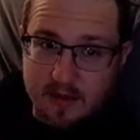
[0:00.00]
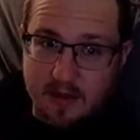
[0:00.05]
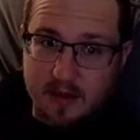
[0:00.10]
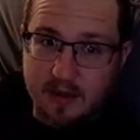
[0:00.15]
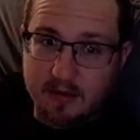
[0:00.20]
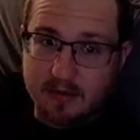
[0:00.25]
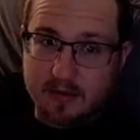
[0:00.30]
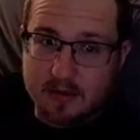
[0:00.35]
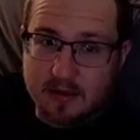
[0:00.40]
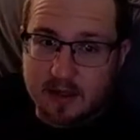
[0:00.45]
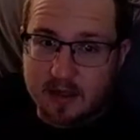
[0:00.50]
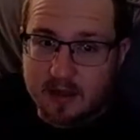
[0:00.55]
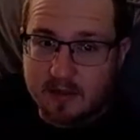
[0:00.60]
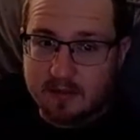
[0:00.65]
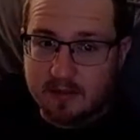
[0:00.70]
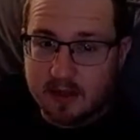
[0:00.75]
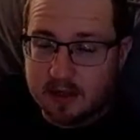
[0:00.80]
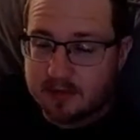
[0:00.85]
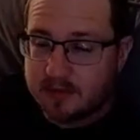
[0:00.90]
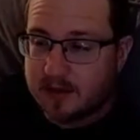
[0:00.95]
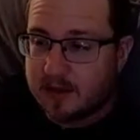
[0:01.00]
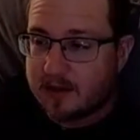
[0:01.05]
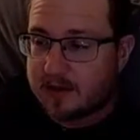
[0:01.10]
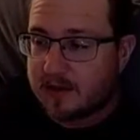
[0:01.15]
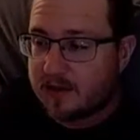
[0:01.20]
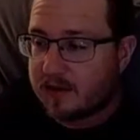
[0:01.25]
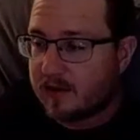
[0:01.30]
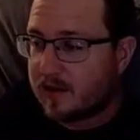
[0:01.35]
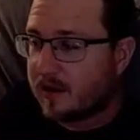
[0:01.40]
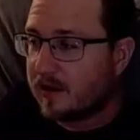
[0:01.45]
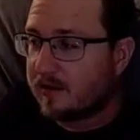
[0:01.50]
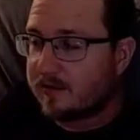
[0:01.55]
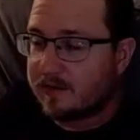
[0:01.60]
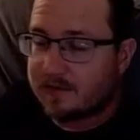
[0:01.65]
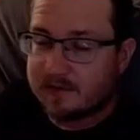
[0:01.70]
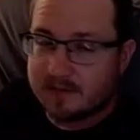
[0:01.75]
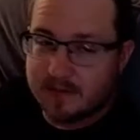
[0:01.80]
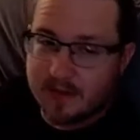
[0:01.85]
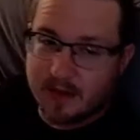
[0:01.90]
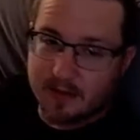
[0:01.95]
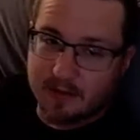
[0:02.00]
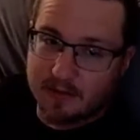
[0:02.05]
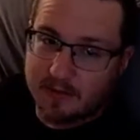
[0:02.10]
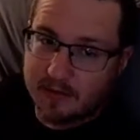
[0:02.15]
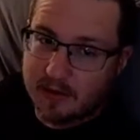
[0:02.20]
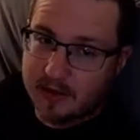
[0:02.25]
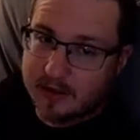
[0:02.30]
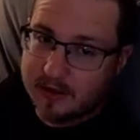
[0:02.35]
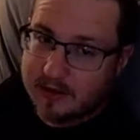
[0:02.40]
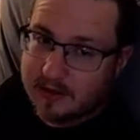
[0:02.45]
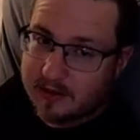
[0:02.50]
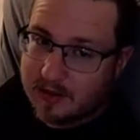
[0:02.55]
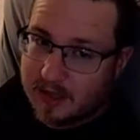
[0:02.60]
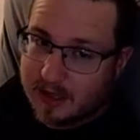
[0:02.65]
It was much better than a lot of them that we watched.